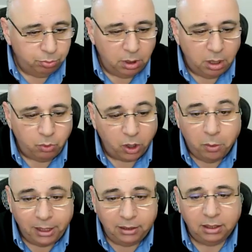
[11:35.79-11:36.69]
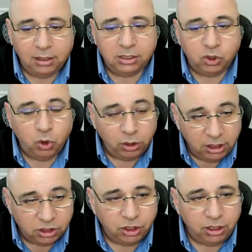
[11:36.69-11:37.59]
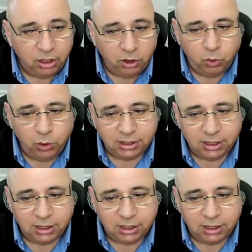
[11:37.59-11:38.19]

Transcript: recommending is conditioning U.S.